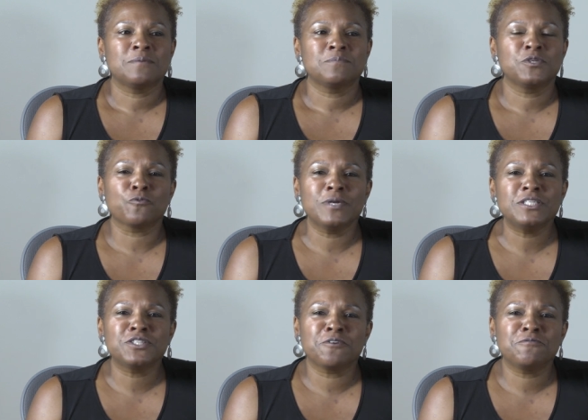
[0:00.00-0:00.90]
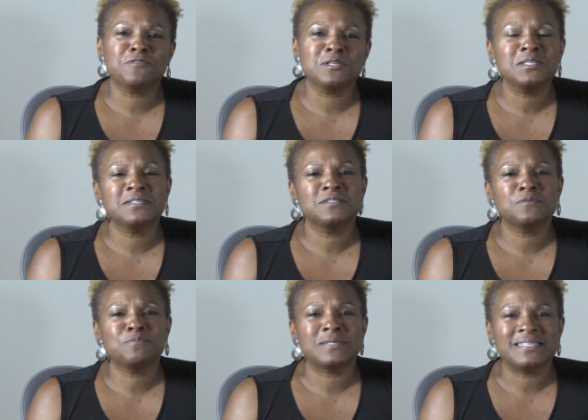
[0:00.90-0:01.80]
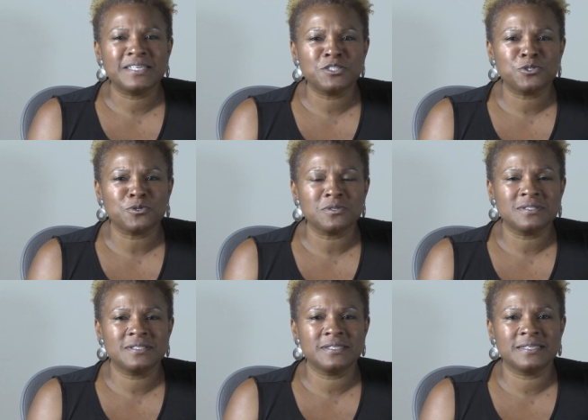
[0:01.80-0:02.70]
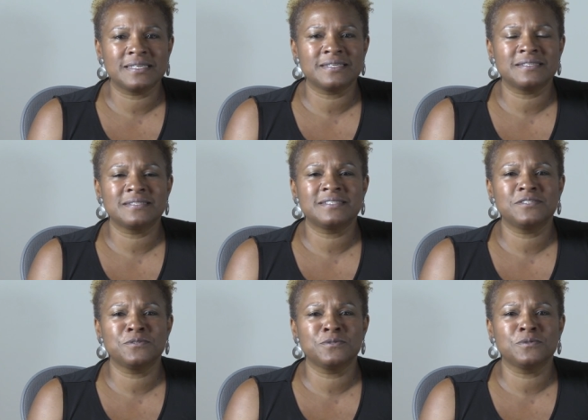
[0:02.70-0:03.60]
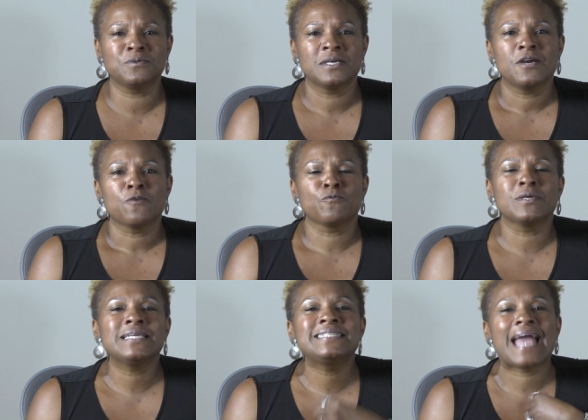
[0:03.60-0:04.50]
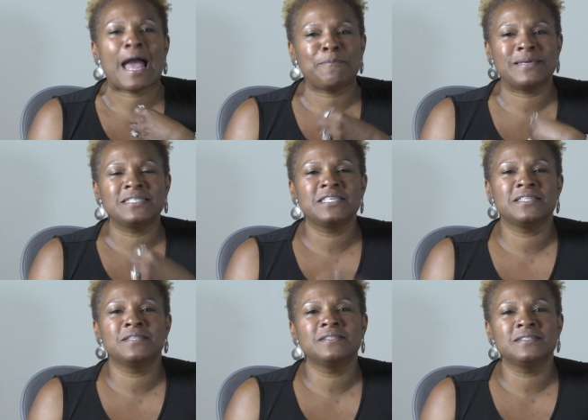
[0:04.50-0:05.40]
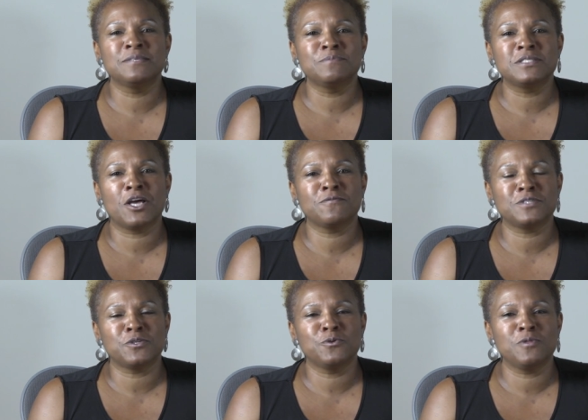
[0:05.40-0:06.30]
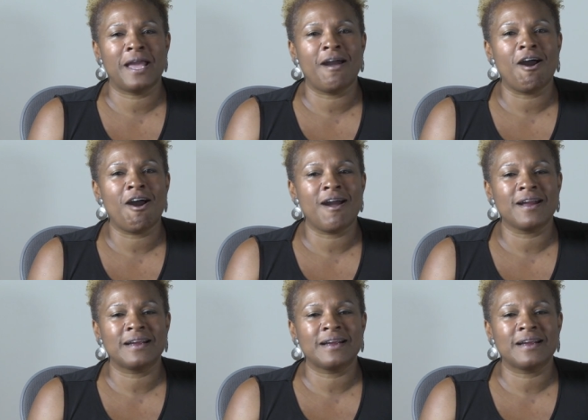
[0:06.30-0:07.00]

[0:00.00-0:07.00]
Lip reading: to reach their fullest potential, to really tap into themselves and who they are,